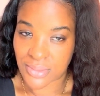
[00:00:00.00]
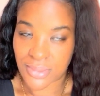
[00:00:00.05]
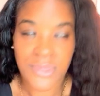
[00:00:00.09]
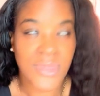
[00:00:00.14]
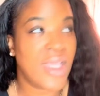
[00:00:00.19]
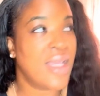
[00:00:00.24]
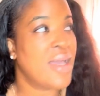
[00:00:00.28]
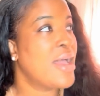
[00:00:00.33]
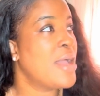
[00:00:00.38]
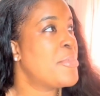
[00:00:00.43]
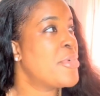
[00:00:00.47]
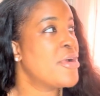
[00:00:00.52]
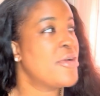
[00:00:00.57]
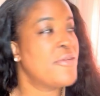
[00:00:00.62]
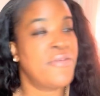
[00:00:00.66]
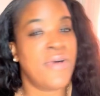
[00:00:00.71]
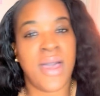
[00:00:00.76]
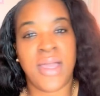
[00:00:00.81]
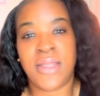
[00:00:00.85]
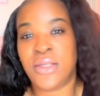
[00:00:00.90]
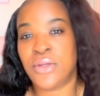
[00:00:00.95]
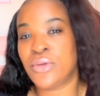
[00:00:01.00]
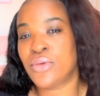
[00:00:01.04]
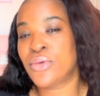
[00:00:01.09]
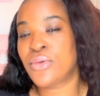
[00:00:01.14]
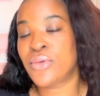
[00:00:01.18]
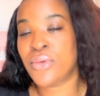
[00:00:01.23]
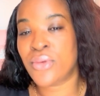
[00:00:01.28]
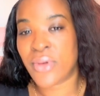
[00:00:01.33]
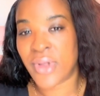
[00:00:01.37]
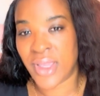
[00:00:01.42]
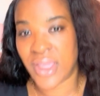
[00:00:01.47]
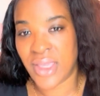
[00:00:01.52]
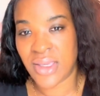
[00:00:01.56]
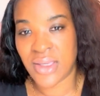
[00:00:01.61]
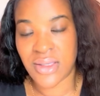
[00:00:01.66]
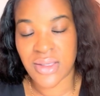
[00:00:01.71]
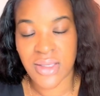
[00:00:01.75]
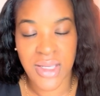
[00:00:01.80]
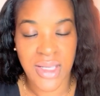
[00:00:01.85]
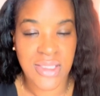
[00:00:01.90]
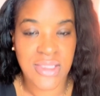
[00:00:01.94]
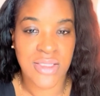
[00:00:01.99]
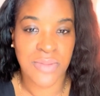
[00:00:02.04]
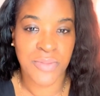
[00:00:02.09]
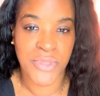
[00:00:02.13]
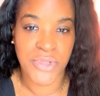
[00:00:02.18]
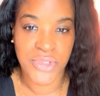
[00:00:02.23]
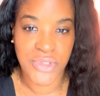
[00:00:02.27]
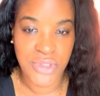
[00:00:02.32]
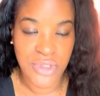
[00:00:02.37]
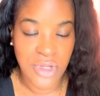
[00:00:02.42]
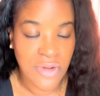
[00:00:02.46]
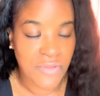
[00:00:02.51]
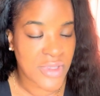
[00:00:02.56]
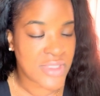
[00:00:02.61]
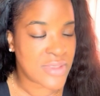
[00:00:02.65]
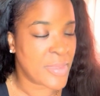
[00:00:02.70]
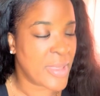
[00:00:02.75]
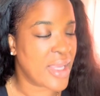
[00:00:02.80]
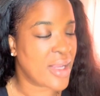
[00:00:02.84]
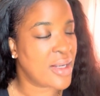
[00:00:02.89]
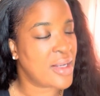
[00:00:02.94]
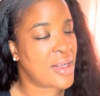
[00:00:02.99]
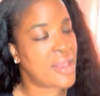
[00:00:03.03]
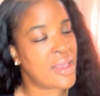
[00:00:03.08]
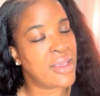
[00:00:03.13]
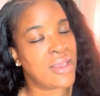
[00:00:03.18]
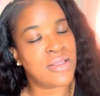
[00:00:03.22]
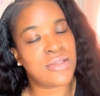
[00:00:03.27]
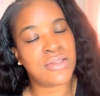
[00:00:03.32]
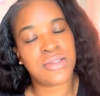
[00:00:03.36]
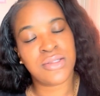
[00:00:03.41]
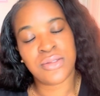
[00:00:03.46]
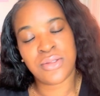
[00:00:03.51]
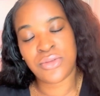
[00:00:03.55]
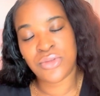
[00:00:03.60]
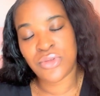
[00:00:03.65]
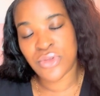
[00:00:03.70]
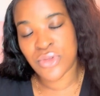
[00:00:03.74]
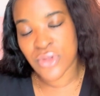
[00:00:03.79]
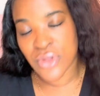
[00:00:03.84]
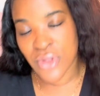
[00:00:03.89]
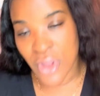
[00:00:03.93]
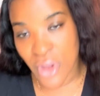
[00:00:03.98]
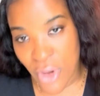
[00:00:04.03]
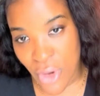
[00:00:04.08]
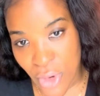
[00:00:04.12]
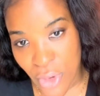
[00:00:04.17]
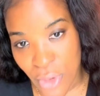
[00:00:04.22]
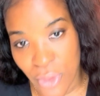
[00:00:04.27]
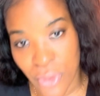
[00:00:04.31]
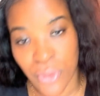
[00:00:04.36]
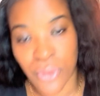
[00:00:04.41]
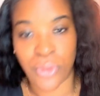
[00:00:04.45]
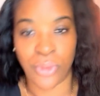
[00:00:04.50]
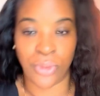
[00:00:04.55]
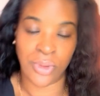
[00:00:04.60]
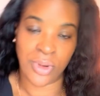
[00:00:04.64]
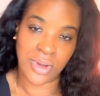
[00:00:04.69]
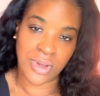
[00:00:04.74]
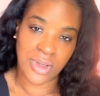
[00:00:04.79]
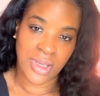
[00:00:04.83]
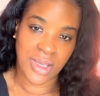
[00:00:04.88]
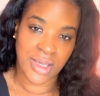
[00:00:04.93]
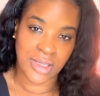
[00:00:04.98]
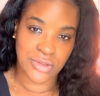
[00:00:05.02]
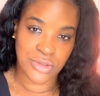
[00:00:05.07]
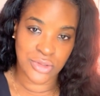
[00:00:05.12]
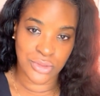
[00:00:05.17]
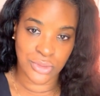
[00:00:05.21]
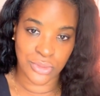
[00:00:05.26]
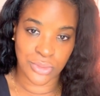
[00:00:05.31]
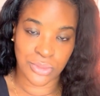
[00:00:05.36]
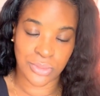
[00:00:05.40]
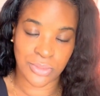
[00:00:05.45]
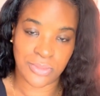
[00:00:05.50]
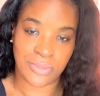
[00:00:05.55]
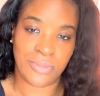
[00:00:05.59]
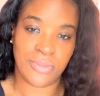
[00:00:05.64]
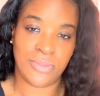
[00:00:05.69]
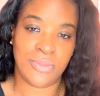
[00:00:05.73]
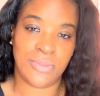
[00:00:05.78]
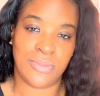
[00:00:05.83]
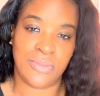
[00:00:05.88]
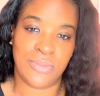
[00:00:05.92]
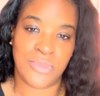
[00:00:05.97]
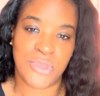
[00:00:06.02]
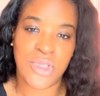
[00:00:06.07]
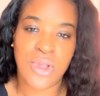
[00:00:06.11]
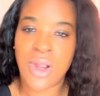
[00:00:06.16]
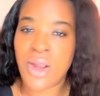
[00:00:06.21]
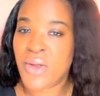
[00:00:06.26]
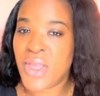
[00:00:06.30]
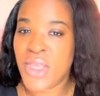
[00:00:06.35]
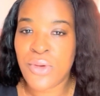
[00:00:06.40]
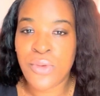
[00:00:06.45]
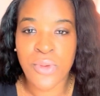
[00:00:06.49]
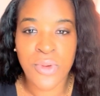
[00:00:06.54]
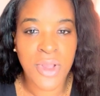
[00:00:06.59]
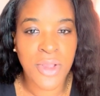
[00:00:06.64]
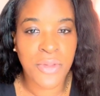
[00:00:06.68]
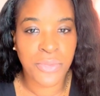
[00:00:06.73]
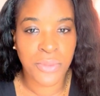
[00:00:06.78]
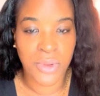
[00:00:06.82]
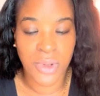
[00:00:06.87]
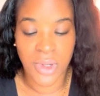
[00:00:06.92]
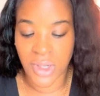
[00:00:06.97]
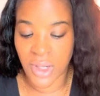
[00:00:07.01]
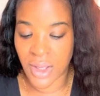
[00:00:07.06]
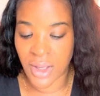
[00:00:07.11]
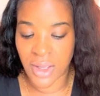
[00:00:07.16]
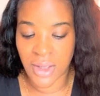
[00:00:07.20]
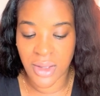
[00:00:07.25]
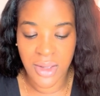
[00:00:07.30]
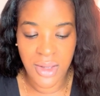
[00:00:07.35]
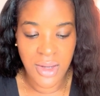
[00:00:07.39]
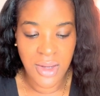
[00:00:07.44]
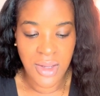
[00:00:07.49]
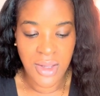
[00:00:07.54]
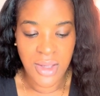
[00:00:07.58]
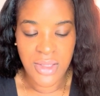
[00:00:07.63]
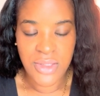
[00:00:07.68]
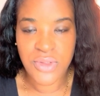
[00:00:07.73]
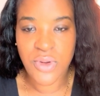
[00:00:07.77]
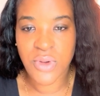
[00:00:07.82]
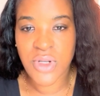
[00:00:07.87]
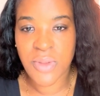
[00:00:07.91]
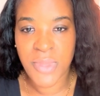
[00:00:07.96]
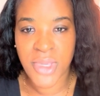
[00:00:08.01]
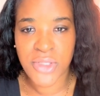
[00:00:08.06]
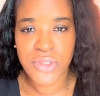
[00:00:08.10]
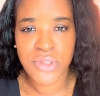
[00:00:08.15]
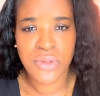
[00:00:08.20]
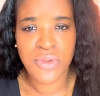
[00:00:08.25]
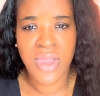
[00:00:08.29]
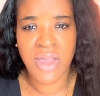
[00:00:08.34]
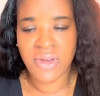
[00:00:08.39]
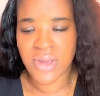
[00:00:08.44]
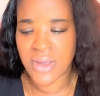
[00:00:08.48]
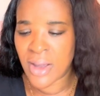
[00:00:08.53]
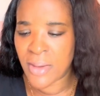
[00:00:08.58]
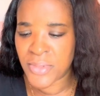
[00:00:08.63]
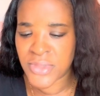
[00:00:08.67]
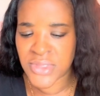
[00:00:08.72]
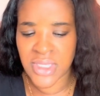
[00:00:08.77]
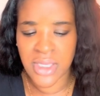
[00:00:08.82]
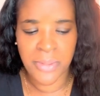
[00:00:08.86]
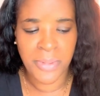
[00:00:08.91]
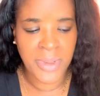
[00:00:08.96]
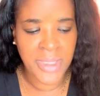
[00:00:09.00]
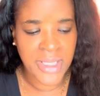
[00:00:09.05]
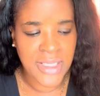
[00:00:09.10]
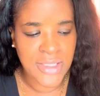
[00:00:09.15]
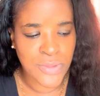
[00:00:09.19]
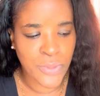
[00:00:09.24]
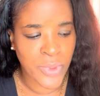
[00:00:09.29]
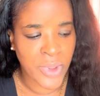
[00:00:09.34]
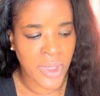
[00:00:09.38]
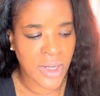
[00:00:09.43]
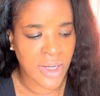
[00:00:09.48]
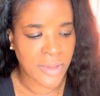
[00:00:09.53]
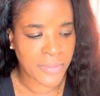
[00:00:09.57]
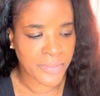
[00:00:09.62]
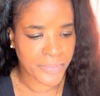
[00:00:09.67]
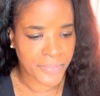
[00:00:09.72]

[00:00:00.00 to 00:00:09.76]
I provided great customer service. My clients know I do. You're already going through a lot. So I want to make sure you have come to a place where